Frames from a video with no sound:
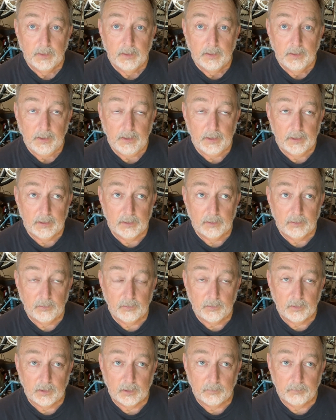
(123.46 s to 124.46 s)
And
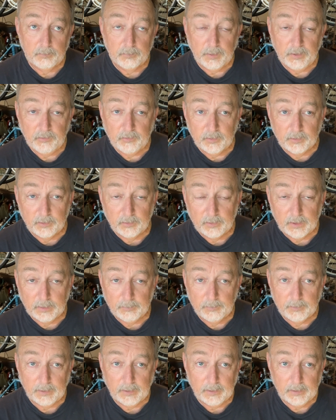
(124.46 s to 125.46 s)
based on the time
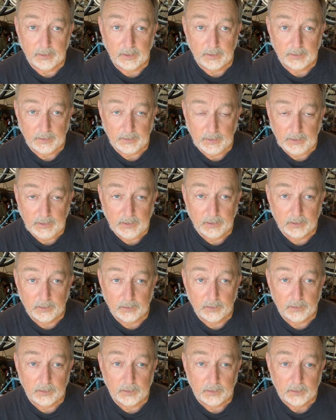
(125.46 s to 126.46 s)
that I got
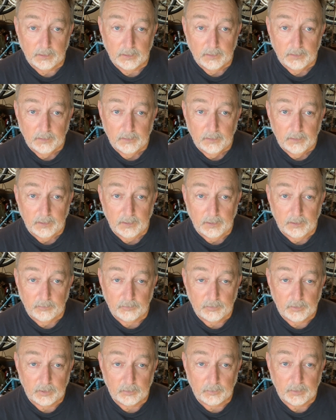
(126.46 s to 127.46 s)
in, and I was
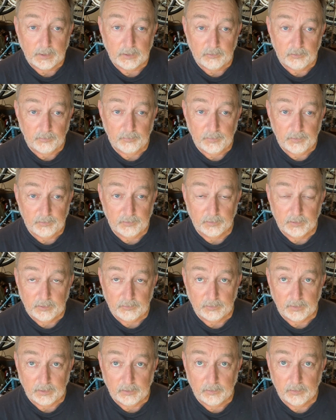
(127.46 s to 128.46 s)
trying to ride as efficiently as
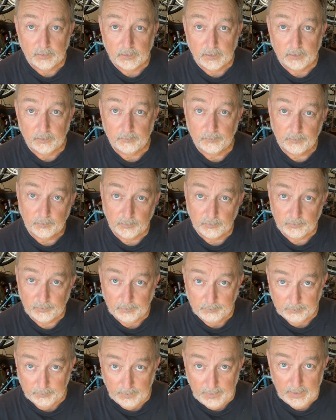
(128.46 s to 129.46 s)
I could on the first
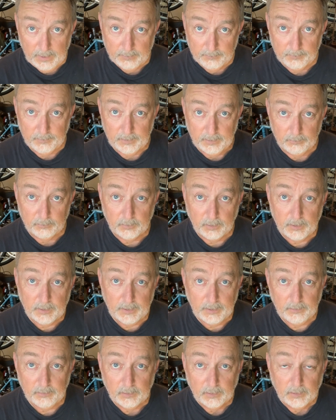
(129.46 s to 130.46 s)
half of that
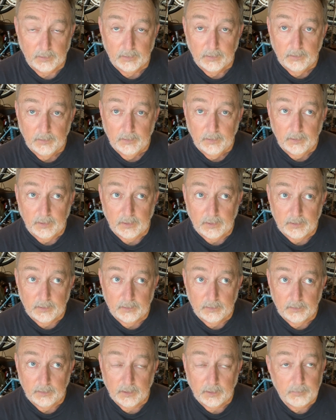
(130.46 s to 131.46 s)
ride,
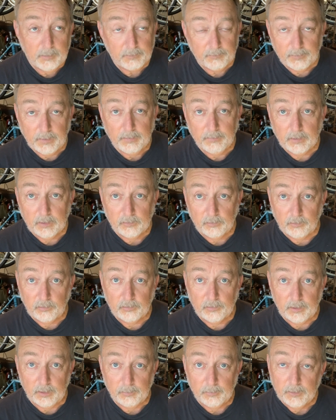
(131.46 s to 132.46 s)
I got about 5 hours of
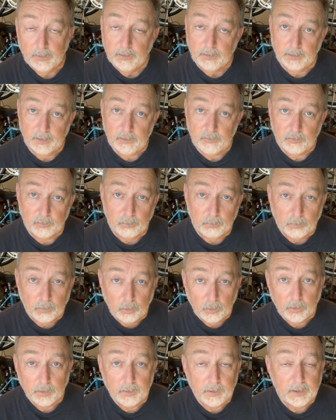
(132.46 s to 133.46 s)
sleep. Now that's
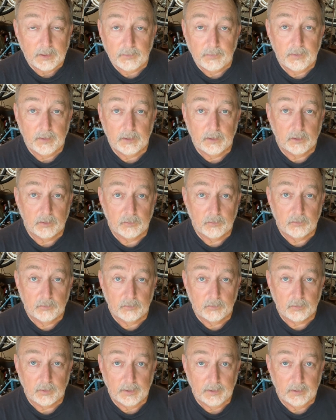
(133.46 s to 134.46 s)
more than I think I'll
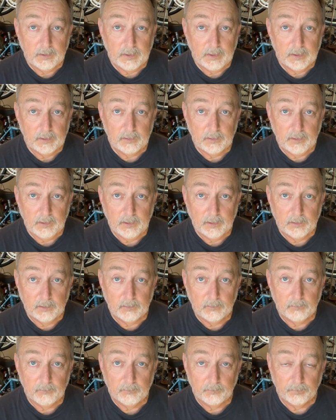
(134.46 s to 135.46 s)
try and get
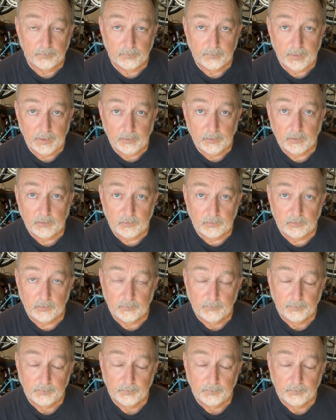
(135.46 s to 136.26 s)
in Paris.